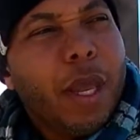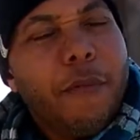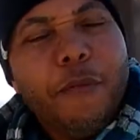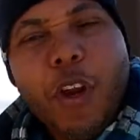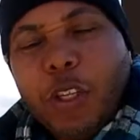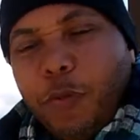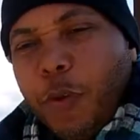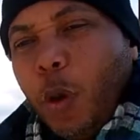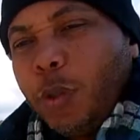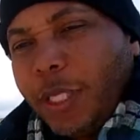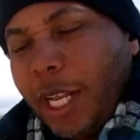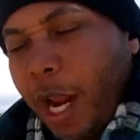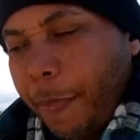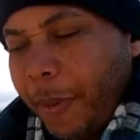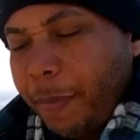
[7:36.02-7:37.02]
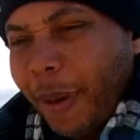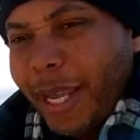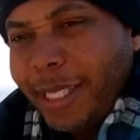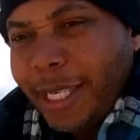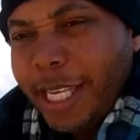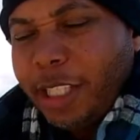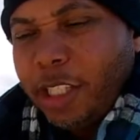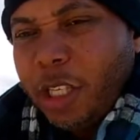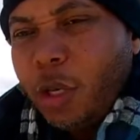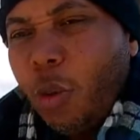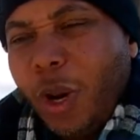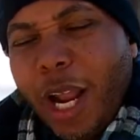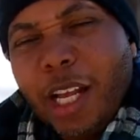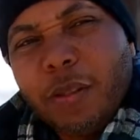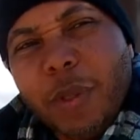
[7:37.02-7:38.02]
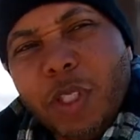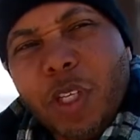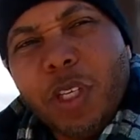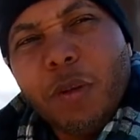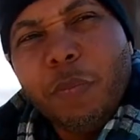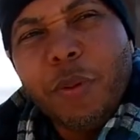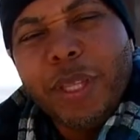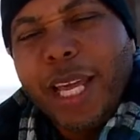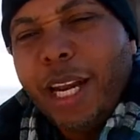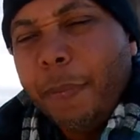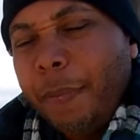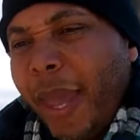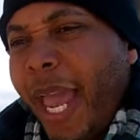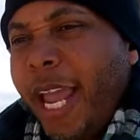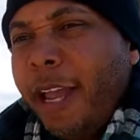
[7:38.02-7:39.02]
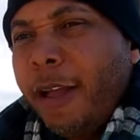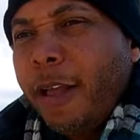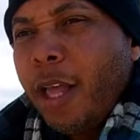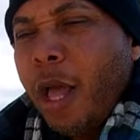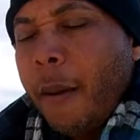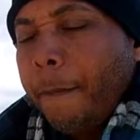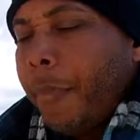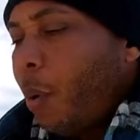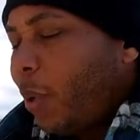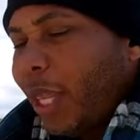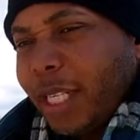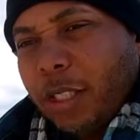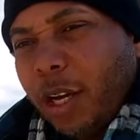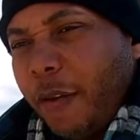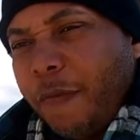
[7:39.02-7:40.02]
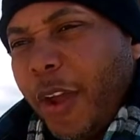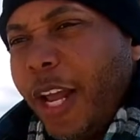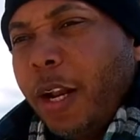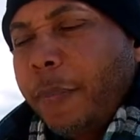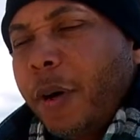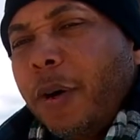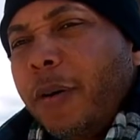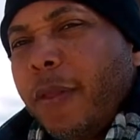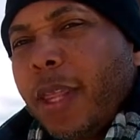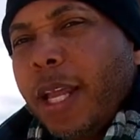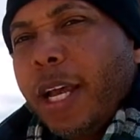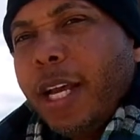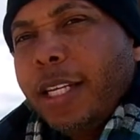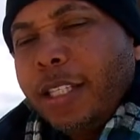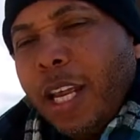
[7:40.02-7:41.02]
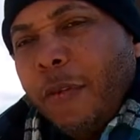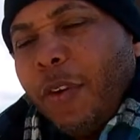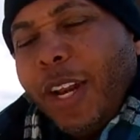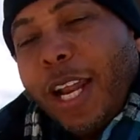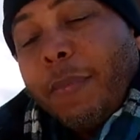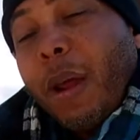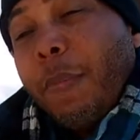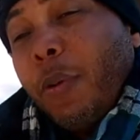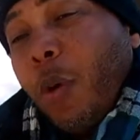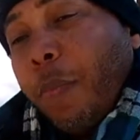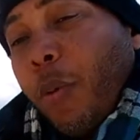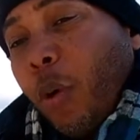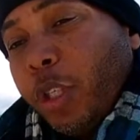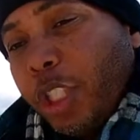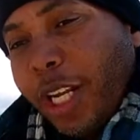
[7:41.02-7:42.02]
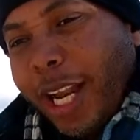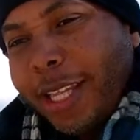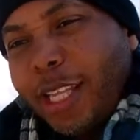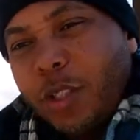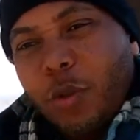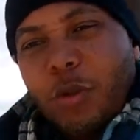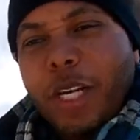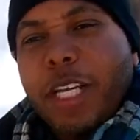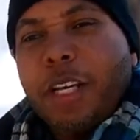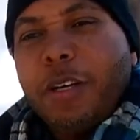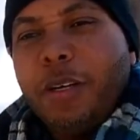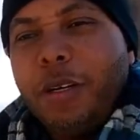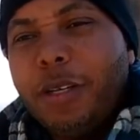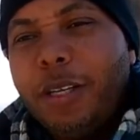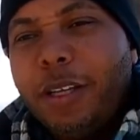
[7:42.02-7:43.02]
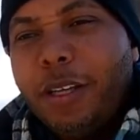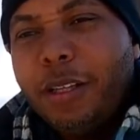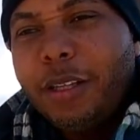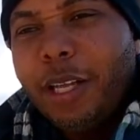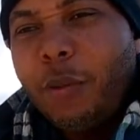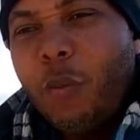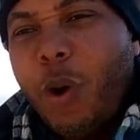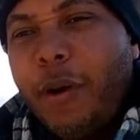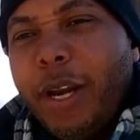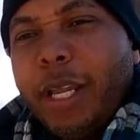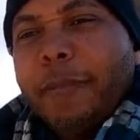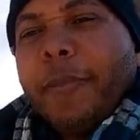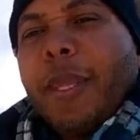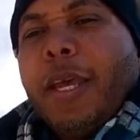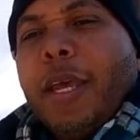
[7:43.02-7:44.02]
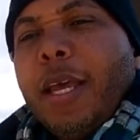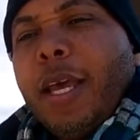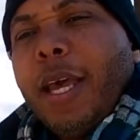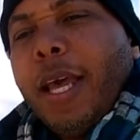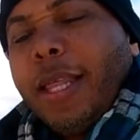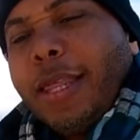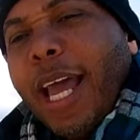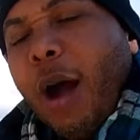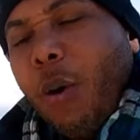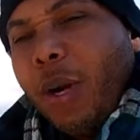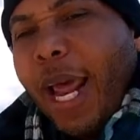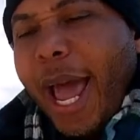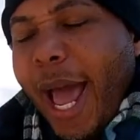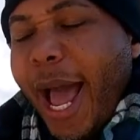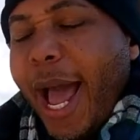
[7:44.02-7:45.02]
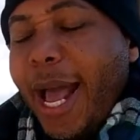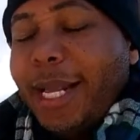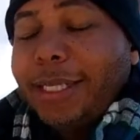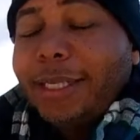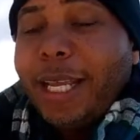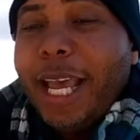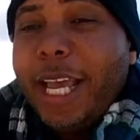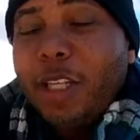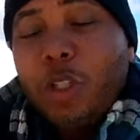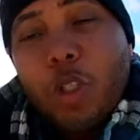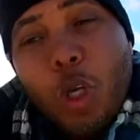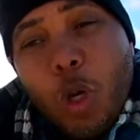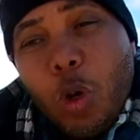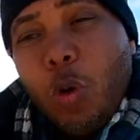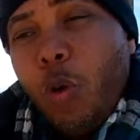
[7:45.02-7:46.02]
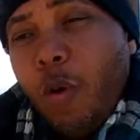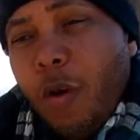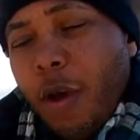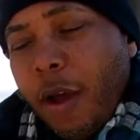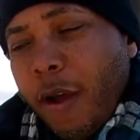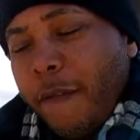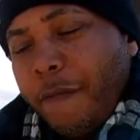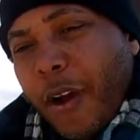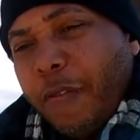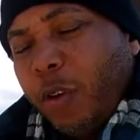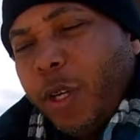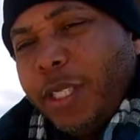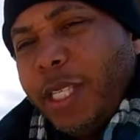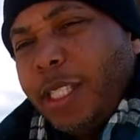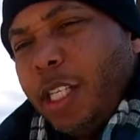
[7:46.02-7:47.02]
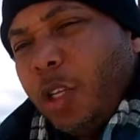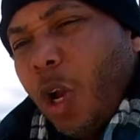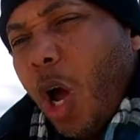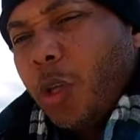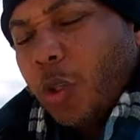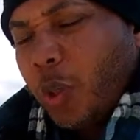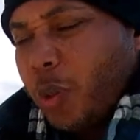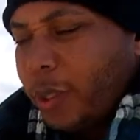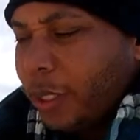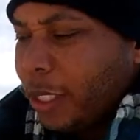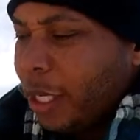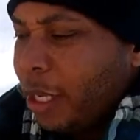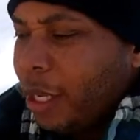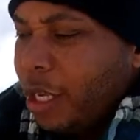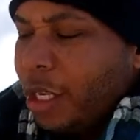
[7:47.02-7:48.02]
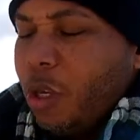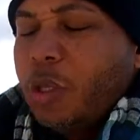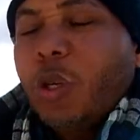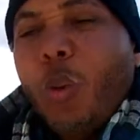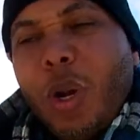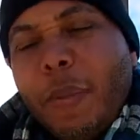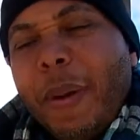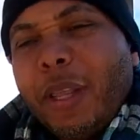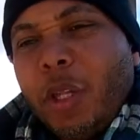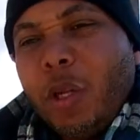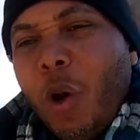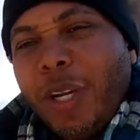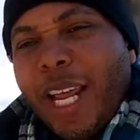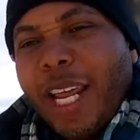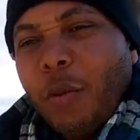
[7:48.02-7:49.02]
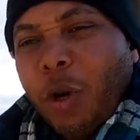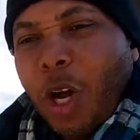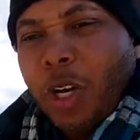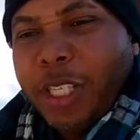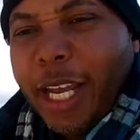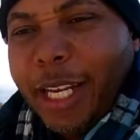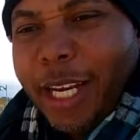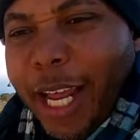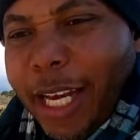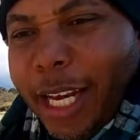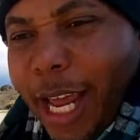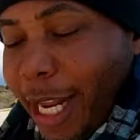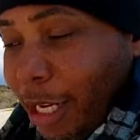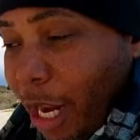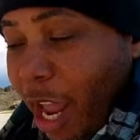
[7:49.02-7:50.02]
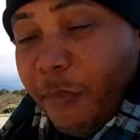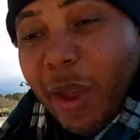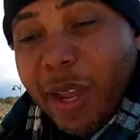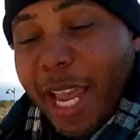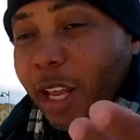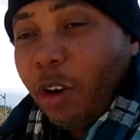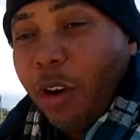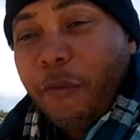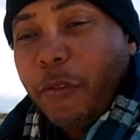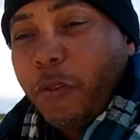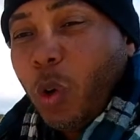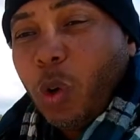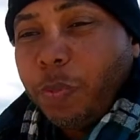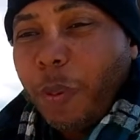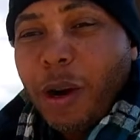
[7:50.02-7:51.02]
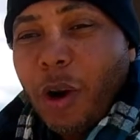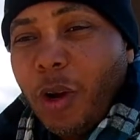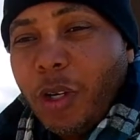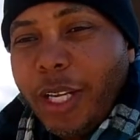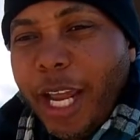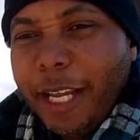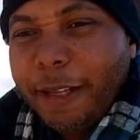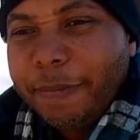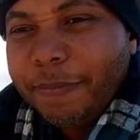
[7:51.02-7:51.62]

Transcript: flex fuel setup in my ECU allows me to put that at bay. But when that's not available, definitely like my blue Porsche, like this one right here, that I'm wearing. That one has two 500cc nozzles using water methanol and 91 octane, and, and I make 850 horsepower all day.